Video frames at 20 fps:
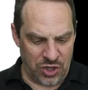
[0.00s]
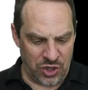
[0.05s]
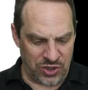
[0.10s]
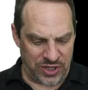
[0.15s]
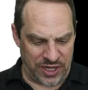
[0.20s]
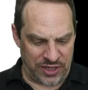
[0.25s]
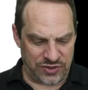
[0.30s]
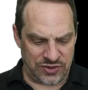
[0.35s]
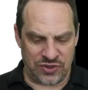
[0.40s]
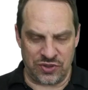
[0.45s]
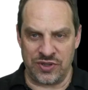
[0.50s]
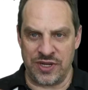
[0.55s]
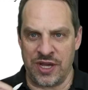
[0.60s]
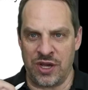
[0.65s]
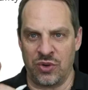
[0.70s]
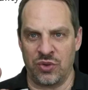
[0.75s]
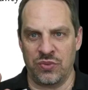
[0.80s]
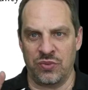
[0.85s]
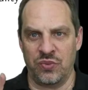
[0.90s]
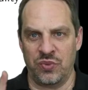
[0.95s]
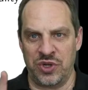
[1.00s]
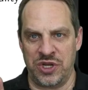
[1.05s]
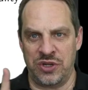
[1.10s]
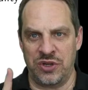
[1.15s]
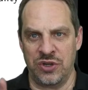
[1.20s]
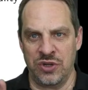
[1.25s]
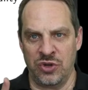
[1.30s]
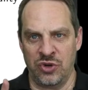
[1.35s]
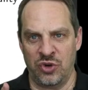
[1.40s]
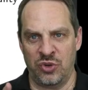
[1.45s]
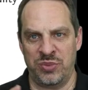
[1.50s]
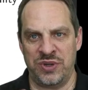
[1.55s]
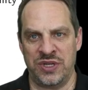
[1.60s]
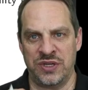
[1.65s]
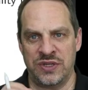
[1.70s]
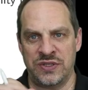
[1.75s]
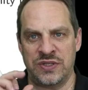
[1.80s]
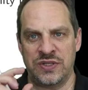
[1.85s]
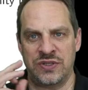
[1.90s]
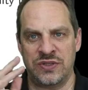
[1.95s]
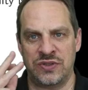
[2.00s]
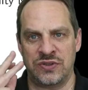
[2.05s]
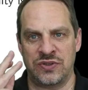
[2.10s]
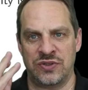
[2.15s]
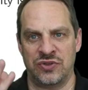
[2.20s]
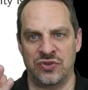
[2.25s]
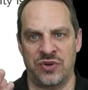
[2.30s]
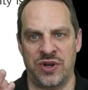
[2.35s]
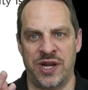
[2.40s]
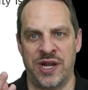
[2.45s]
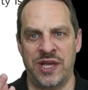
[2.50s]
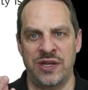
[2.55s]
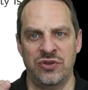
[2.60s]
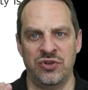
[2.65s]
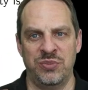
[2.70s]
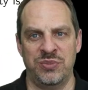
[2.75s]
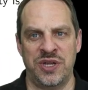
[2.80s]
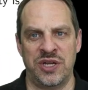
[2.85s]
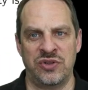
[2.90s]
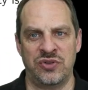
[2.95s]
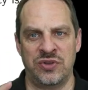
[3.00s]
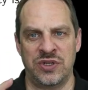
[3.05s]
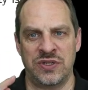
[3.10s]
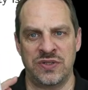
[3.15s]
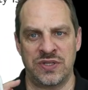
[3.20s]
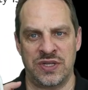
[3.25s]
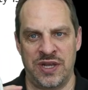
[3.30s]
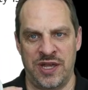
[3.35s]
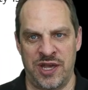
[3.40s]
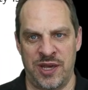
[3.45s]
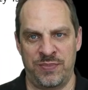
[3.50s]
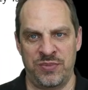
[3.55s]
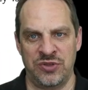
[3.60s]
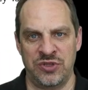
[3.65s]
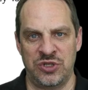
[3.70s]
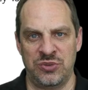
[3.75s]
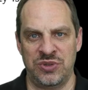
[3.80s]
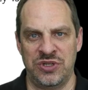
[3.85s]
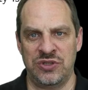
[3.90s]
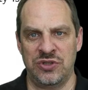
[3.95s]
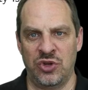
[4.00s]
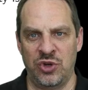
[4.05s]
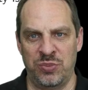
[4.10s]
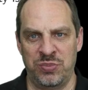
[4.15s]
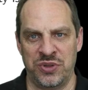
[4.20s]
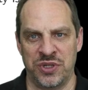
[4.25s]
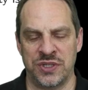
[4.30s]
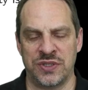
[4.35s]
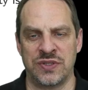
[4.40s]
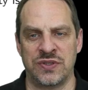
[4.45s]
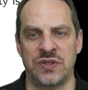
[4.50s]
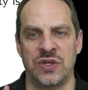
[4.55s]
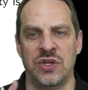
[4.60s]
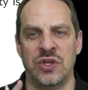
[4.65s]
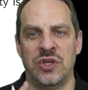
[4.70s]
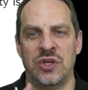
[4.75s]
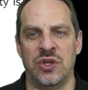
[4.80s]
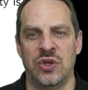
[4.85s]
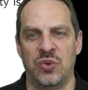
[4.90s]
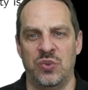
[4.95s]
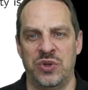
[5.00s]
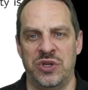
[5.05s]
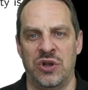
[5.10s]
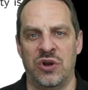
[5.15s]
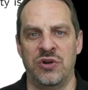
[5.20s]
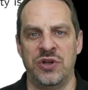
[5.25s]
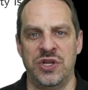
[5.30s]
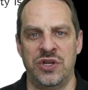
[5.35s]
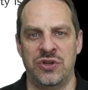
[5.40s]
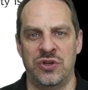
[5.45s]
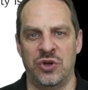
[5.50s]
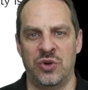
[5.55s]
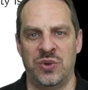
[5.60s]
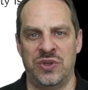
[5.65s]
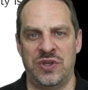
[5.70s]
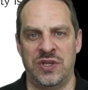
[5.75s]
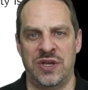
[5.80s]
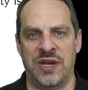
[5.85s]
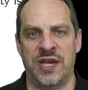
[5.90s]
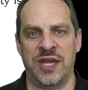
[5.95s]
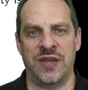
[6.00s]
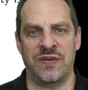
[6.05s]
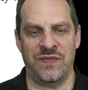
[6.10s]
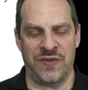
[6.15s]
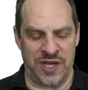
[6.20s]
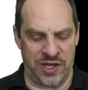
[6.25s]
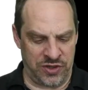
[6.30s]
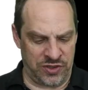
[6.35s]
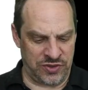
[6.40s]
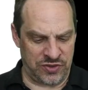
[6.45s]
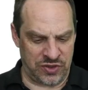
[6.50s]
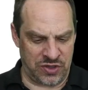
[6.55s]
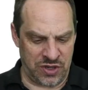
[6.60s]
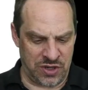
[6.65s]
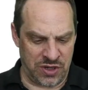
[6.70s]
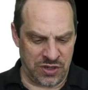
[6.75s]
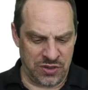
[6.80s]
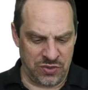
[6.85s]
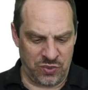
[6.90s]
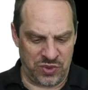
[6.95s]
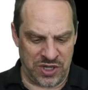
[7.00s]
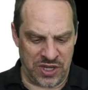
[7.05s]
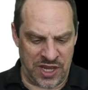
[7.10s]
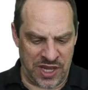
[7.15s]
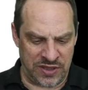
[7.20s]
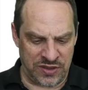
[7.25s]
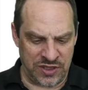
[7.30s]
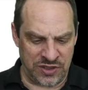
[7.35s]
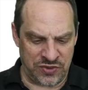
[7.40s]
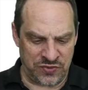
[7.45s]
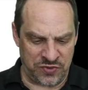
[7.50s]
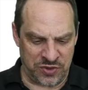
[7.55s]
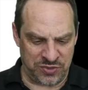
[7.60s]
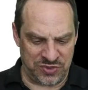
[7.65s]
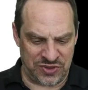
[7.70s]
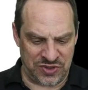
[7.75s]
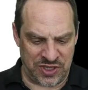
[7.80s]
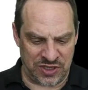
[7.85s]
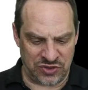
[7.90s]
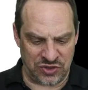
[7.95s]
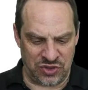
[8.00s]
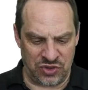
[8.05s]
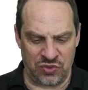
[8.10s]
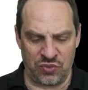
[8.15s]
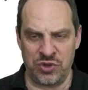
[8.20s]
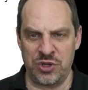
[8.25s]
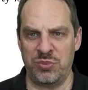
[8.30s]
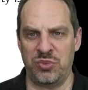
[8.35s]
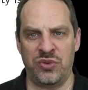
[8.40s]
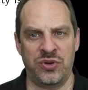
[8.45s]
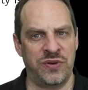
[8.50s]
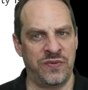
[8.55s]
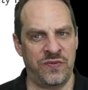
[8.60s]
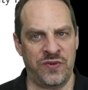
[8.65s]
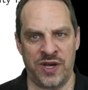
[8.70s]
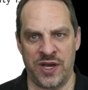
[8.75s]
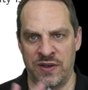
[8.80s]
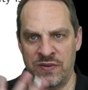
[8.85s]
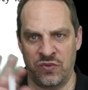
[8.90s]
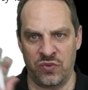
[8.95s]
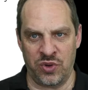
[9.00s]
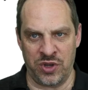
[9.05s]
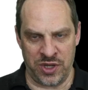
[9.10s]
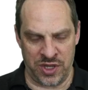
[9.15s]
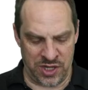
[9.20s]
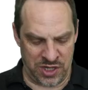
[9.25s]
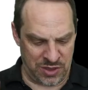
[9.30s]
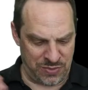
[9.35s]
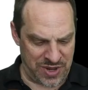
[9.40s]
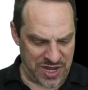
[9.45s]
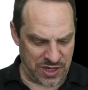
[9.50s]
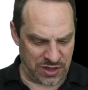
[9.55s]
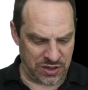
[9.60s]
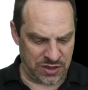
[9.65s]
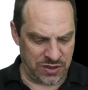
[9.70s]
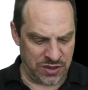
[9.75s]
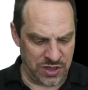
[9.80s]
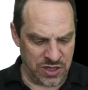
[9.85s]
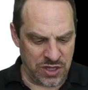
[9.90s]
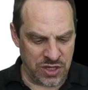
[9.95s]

Okay, so now we know because this is a tridiagonal matrix that happens to be Toeplitz, we already know what the eigenvalues are. We had these from section 3.5 way back.